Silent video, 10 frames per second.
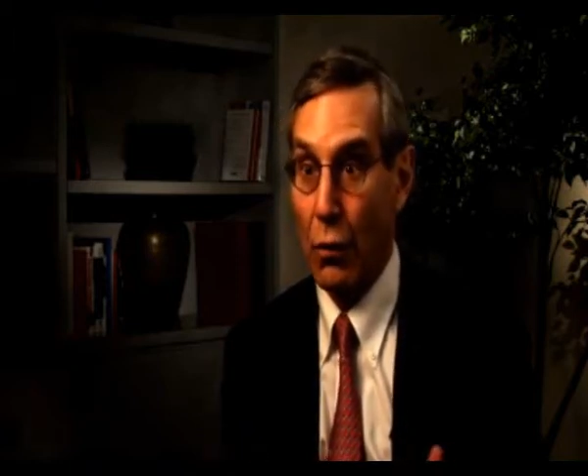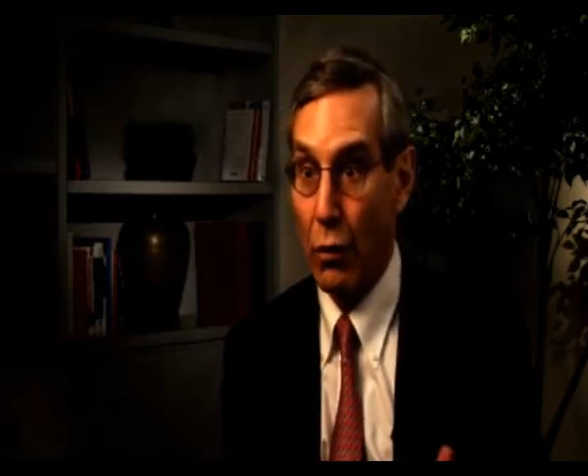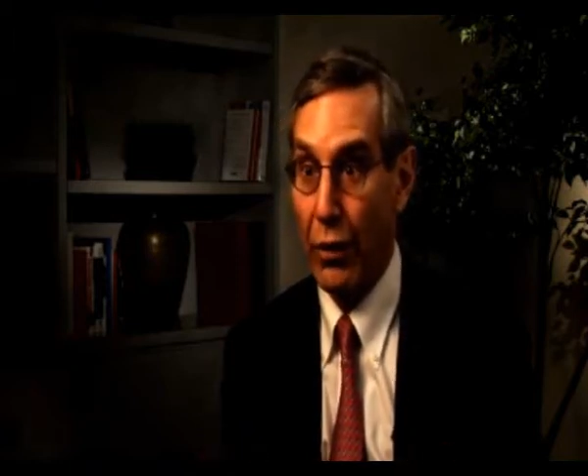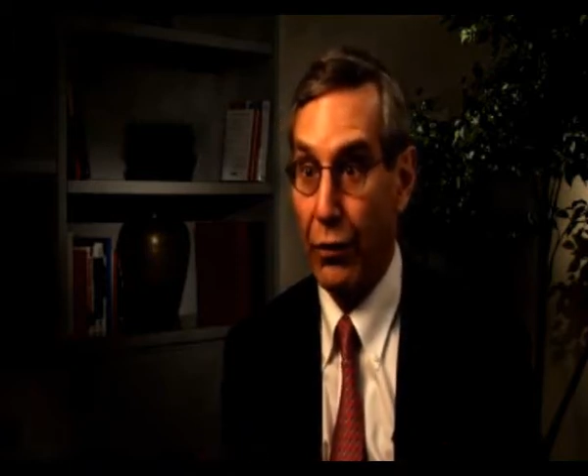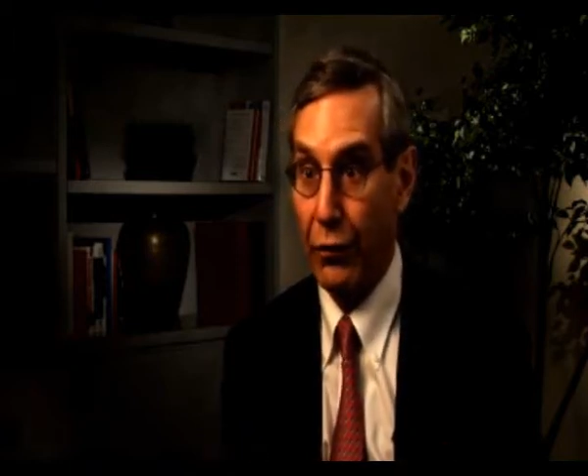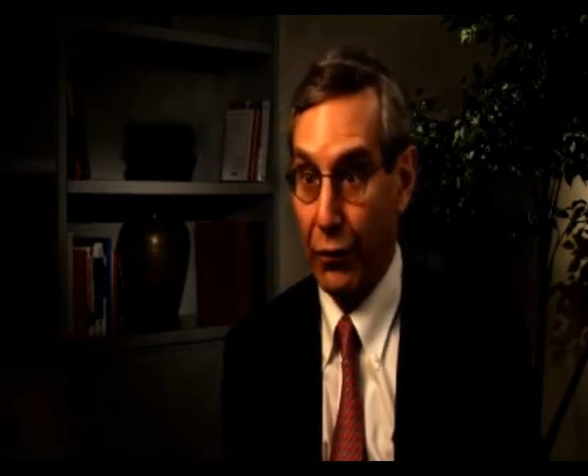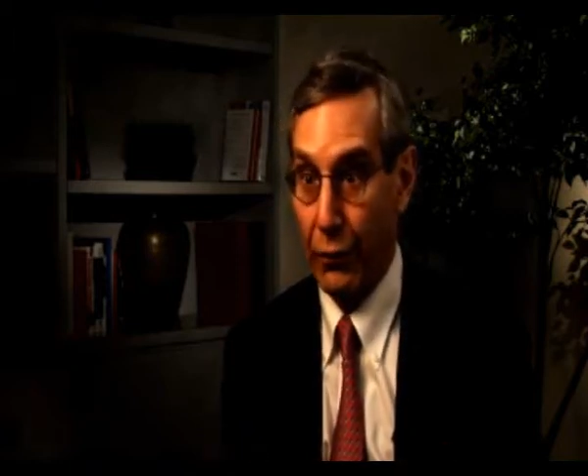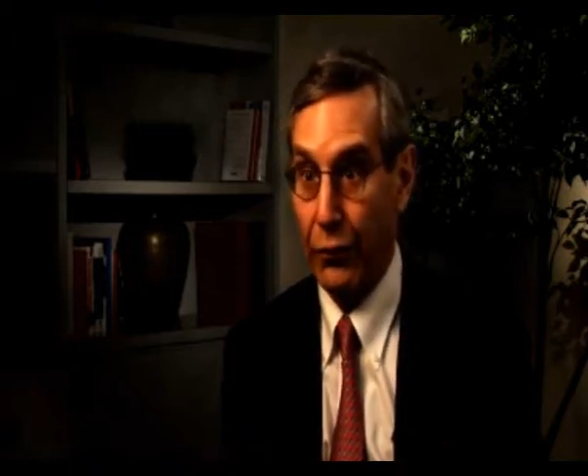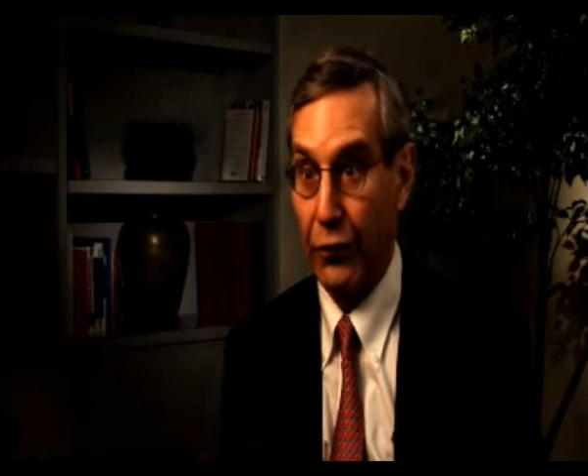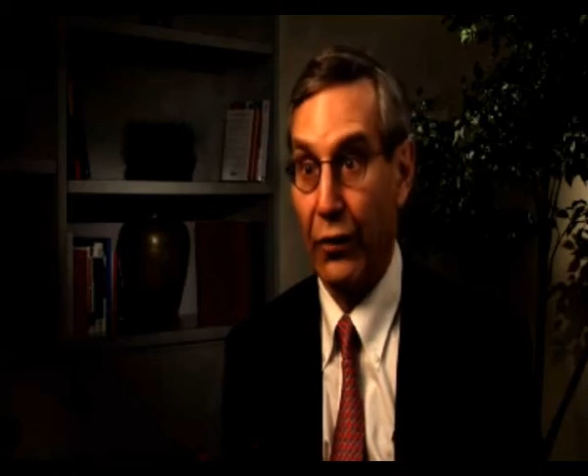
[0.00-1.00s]
with
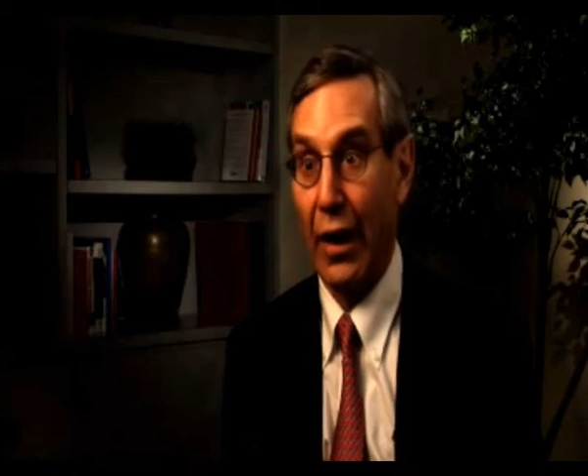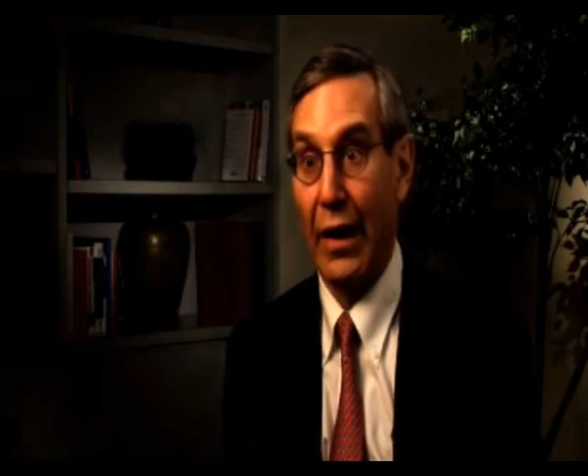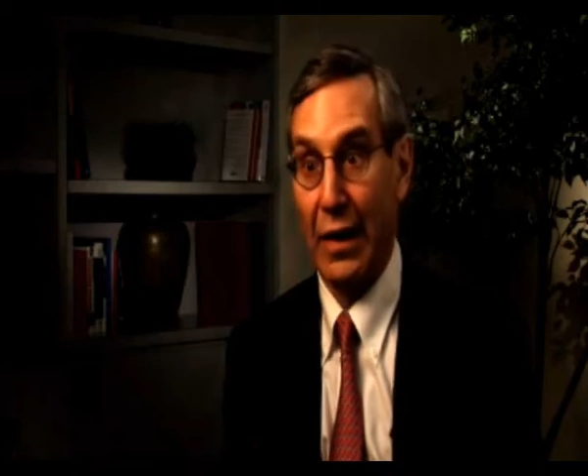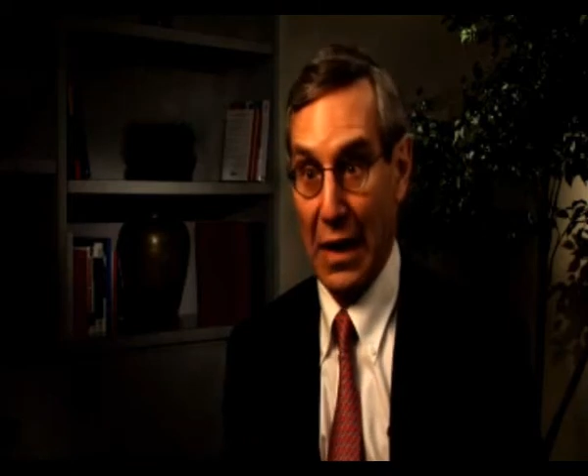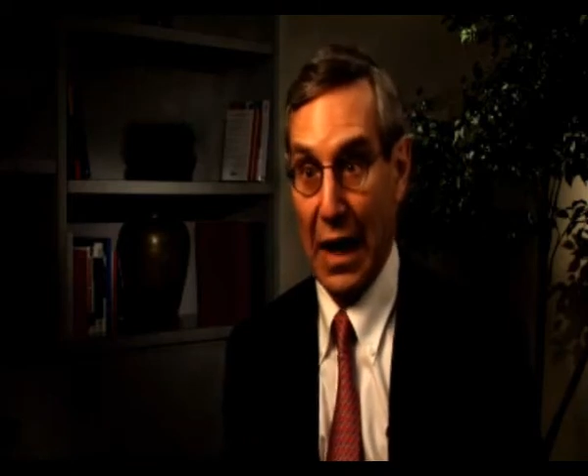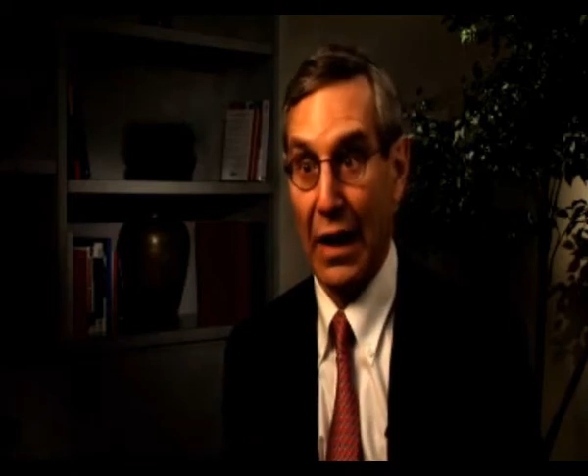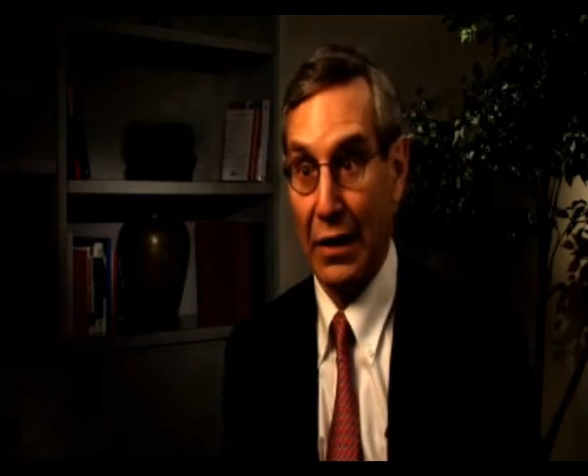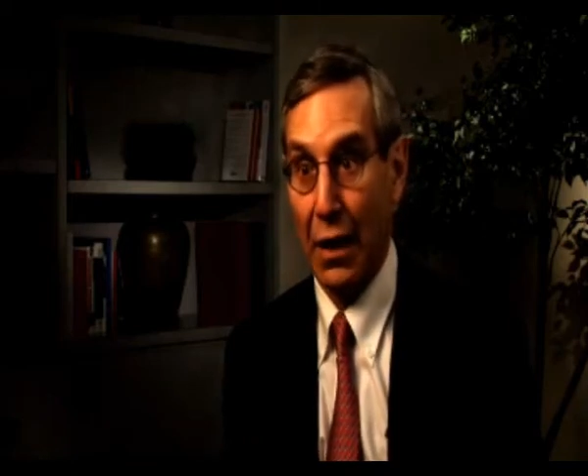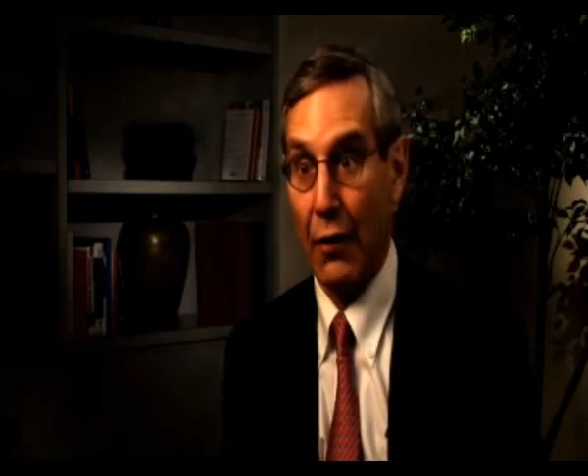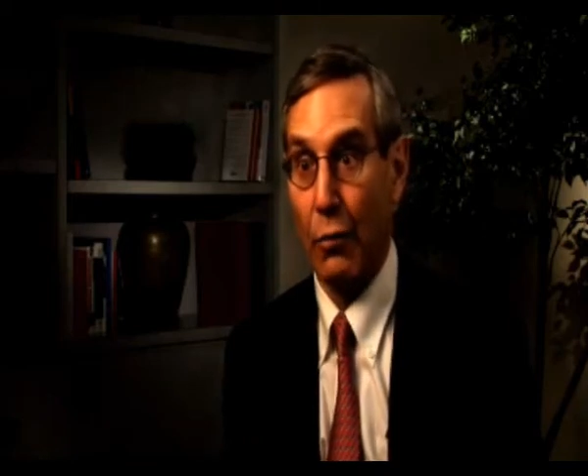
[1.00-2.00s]
civil society
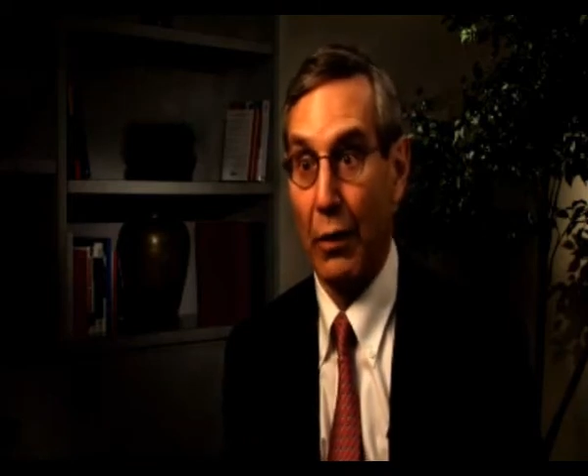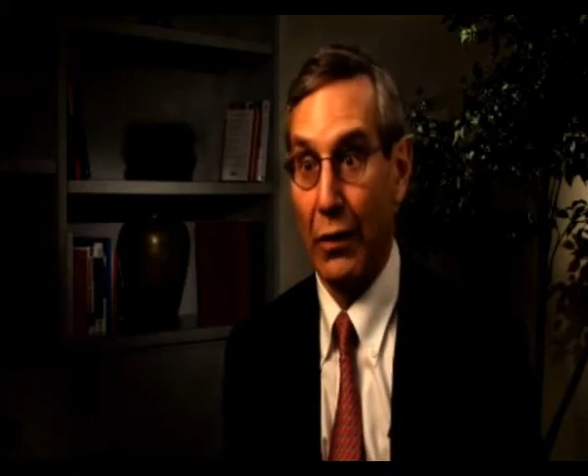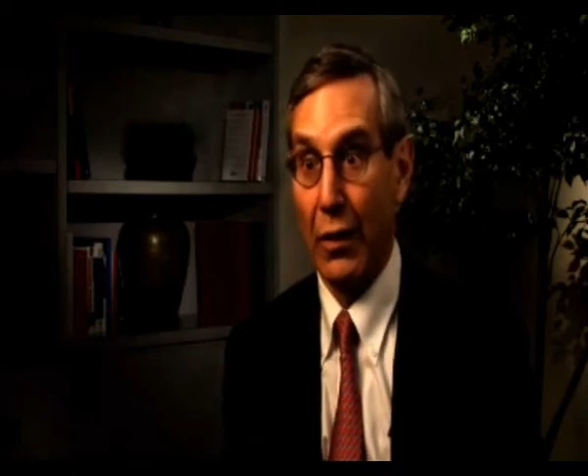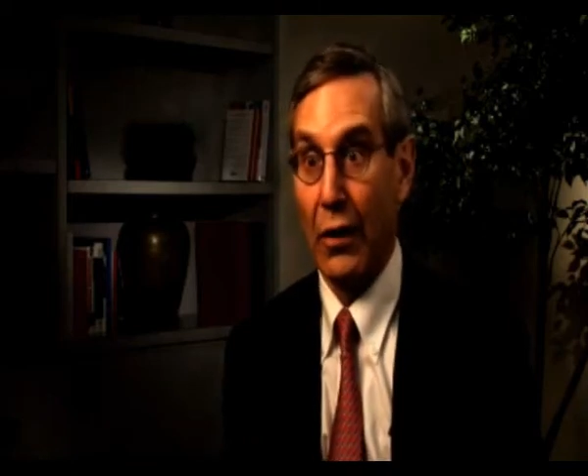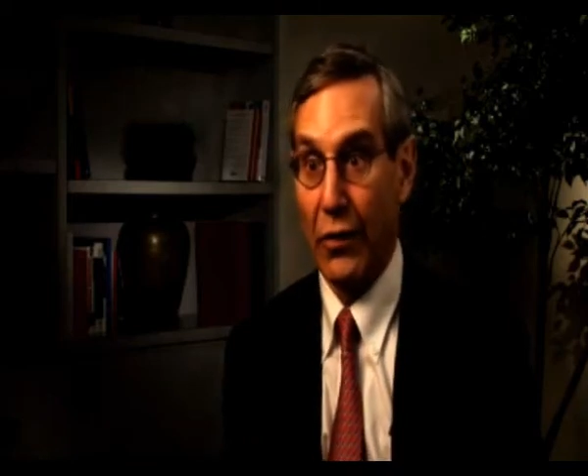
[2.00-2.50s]
and government